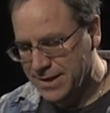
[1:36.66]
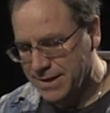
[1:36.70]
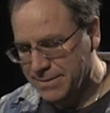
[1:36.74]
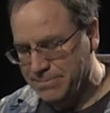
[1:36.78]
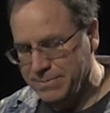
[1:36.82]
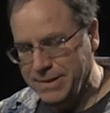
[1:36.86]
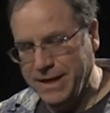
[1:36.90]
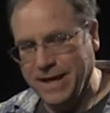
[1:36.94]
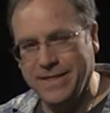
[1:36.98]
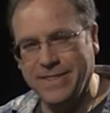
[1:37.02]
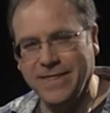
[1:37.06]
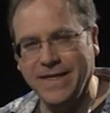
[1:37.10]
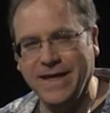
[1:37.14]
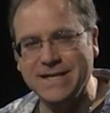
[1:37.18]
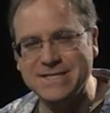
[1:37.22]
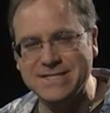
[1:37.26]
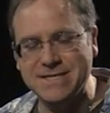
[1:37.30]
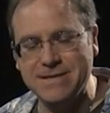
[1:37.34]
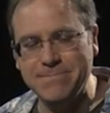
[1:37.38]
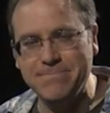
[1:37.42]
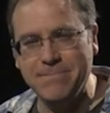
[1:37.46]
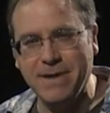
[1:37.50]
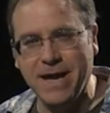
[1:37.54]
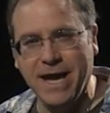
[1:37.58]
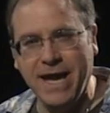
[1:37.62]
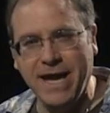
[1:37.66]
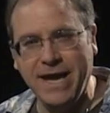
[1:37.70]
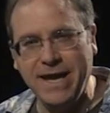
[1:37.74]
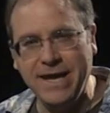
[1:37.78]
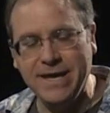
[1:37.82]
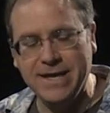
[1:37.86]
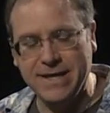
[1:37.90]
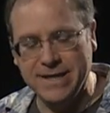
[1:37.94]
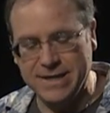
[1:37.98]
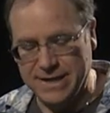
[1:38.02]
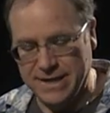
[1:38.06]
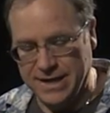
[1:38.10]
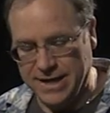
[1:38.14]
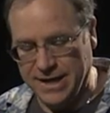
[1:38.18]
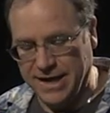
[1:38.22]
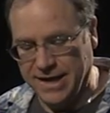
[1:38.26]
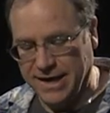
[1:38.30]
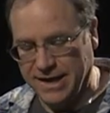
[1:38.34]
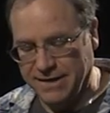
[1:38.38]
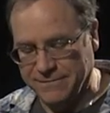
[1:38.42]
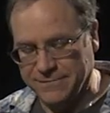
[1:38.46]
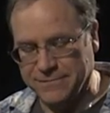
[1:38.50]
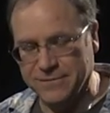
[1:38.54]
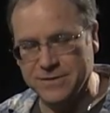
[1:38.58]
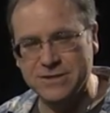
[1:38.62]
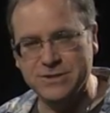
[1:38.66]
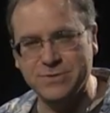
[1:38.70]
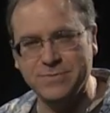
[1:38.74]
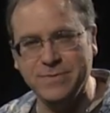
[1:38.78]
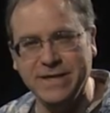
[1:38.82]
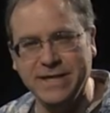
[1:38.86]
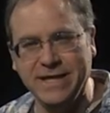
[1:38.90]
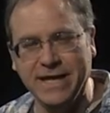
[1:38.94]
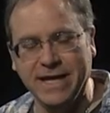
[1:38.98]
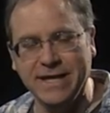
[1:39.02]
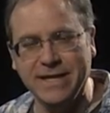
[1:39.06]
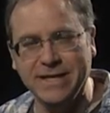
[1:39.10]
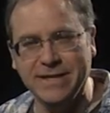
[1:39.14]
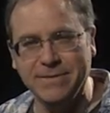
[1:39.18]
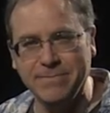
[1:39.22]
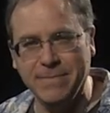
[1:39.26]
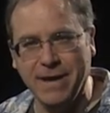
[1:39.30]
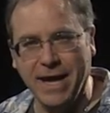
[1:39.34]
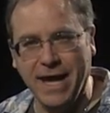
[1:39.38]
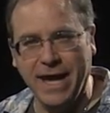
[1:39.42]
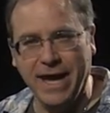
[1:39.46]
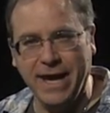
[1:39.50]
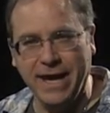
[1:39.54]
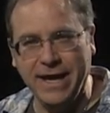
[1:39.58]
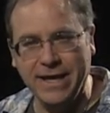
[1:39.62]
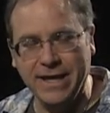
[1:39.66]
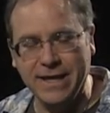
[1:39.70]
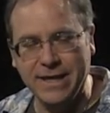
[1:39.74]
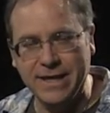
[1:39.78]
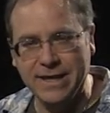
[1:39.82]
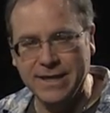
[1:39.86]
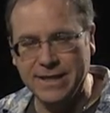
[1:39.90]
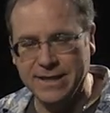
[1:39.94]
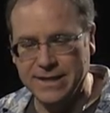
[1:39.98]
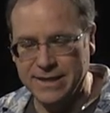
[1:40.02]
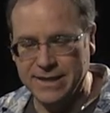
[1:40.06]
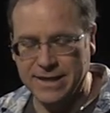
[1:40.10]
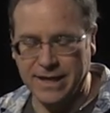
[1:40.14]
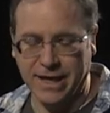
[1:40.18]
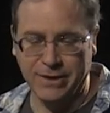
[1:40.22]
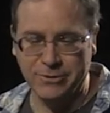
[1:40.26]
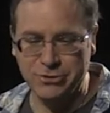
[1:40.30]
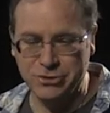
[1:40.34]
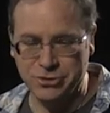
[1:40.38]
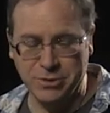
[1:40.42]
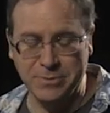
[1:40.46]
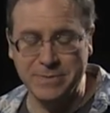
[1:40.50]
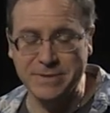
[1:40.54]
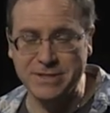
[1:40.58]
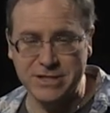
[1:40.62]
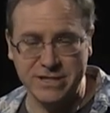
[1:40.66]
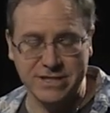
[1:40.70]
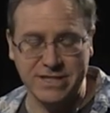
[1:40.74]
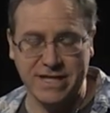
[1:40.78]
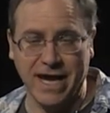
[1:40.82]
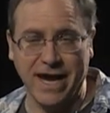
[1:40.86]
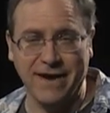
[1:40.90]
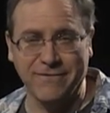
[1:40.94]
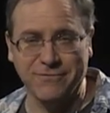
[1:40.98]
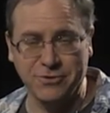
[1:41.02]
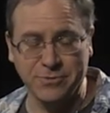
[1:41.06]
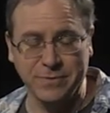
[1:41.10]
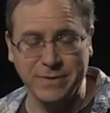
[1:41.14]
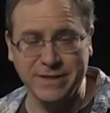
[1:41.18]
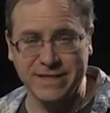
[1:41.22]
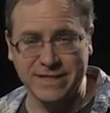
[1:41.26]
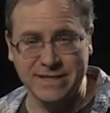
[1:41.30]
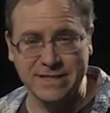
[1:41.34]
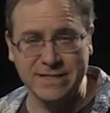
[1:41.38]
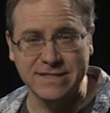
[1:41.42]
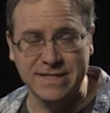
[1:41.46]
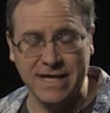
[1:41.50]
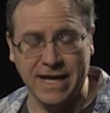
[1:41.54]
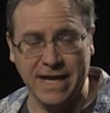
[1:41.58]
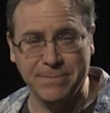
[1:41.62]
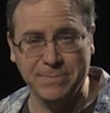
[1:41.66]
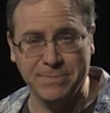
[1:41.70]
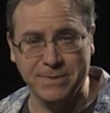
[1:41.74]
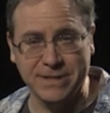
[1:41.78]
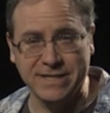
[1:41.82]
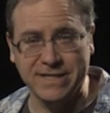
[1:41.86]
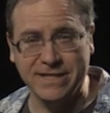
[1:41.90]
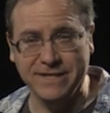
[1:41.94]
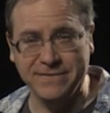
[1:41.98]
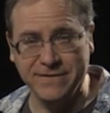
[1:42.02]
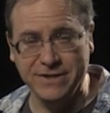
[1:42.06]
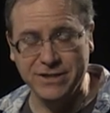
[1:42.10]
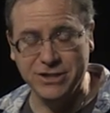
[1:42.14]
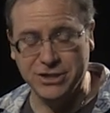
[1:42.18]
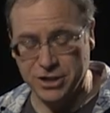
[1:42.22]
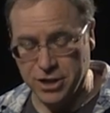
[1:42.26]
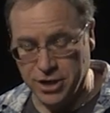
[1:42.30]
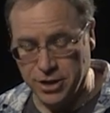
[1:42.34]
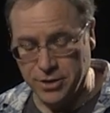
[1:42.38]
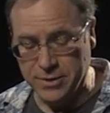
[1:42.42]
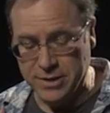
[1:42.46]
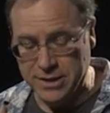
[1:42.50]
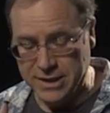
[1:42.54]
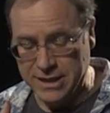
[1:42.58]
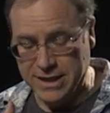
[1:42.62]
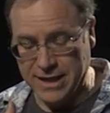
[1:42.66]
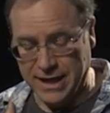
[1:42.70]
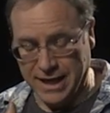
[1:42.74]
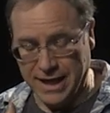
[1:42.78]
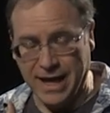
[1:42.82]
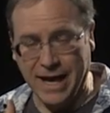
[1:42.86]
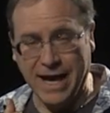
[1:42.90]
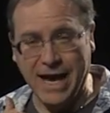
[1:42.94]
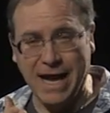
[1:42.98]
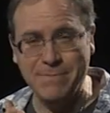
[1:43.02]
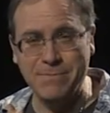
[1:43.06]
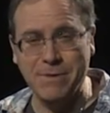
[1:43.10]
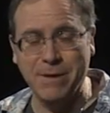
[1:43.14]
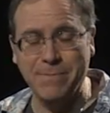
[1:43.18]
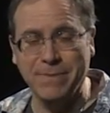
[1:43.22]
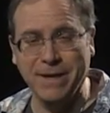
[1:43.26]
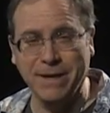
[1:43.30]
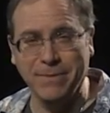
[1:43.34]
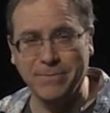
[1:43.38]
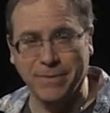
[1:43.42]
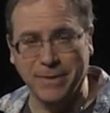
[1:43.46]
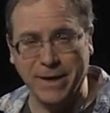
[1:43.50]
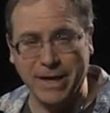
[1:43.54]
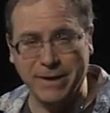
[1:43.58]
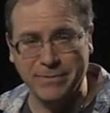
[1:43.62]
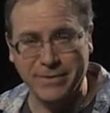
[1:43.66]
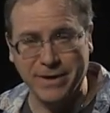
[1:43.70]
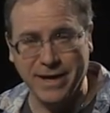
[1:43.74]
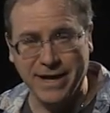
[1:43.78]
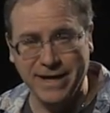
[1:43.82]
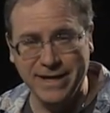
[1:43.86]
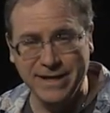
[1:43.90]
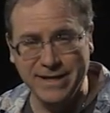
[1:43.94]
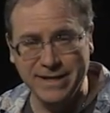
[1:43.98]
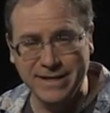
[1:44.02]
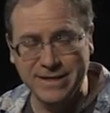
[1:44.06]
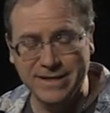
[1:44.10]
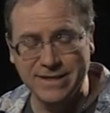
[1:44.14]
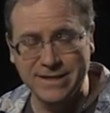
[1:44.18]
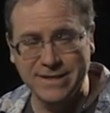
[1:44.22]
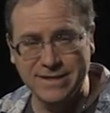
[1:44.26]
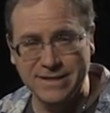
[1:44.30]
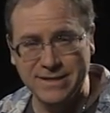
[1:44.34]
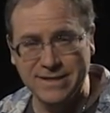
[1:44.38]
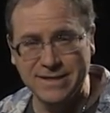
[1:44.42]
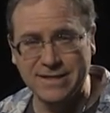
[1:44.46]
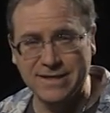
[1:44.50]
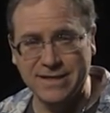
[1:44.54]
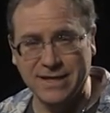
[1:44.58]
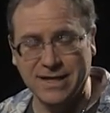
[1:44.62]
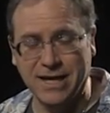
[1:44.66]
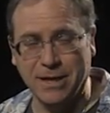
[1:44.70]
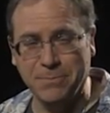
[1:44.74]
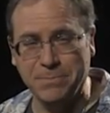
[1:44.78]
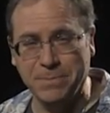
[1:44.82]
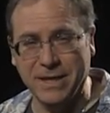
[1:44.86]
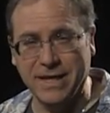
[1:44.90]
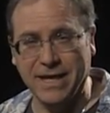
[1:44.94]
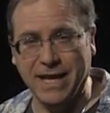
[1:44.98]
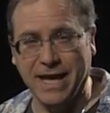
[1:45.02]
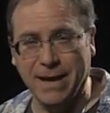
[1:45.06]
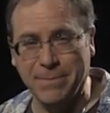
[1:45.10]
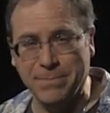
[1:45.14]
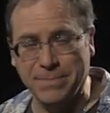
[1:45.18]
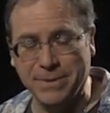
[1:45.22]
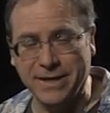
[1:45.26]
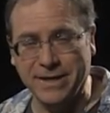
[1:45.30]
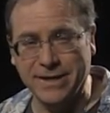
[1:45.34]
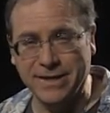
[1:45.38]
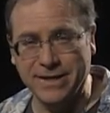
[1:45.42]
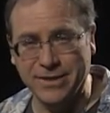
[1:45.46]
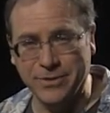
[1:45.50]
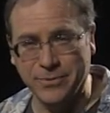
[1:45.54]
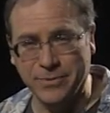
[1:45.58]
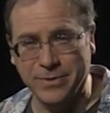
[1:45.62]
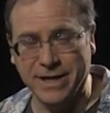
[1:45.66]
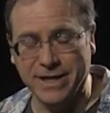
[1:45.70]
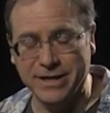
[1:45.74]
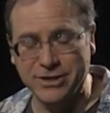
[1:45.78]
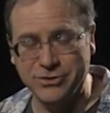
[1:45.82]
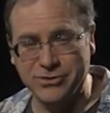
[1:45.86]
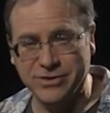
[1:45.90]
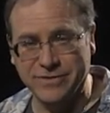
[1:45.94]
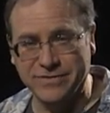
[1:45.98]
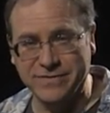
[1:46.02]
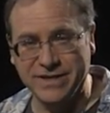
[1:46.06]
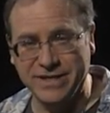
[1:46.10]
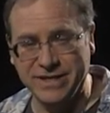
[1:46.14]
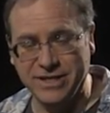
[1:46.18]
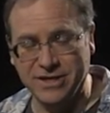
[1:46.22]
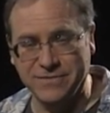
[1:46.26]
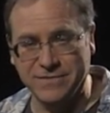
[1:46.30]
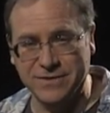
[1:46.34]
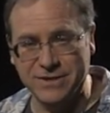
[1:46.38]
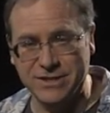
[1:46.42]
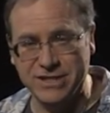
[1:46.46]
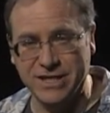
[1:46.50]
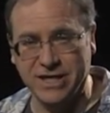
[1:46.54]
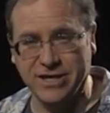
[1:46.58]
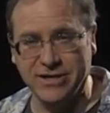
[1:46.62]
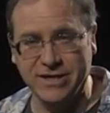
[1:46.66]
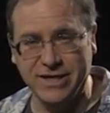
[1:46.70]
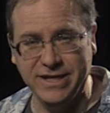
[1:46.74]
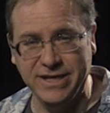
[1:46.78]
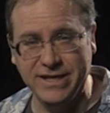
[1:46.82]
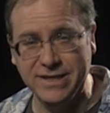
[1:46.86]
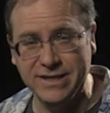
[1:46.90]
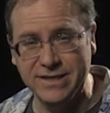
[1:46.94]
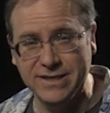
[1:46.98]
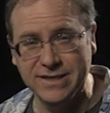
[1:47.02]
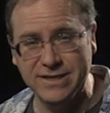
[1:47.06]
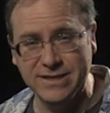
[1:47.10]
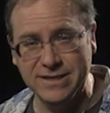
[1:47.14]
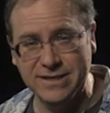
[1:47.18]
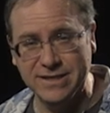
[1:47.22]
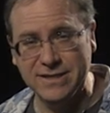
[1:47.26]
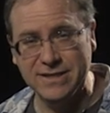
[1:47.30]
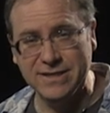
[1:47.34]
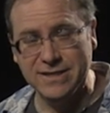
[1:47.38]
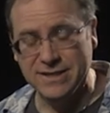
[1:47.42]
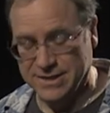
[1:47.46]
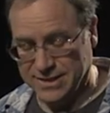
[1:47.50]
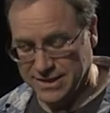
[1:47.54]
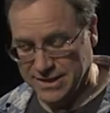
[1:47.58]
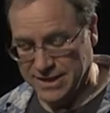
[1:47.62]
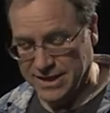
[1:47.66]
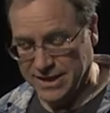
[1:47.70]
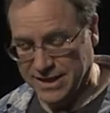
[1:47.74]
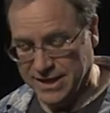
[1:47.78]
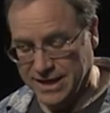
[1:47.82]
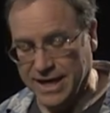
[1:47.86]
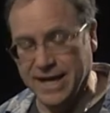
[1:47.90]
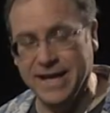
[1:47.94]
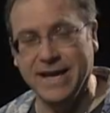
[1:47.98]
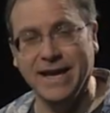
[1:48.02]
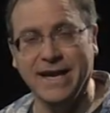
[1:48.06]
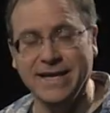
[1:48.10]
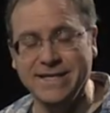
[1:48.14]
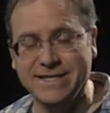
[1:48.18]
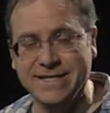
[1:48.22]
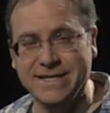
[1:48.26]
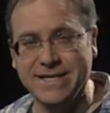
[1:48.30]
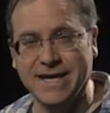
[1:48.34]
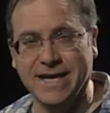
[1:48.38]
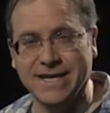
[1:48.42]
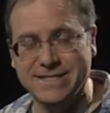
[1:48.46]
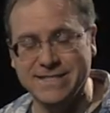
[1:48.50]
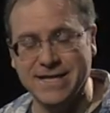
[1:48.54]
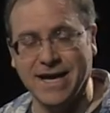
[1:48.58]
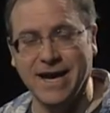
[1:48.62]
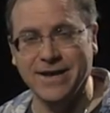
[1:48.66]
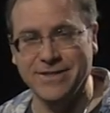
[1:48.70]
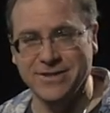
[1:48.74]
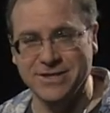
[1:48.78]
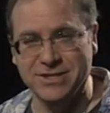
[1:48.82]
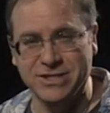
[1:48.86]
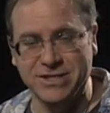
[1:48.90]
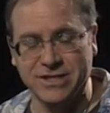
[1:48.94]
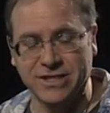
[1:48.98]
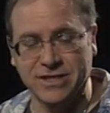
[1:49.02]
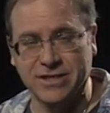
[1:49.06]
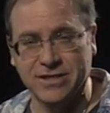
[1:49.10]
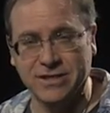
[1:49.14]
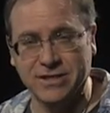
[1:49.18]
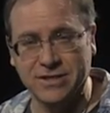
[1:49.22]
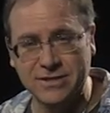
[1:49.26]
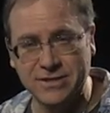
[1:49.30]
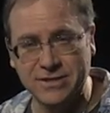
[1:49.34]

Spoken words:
Big things in May, first weekend in May, which would have been just after we didn't tape the TV show. I had my big bike ride up in Napa, the one I do every year for charity. And I did not die this year.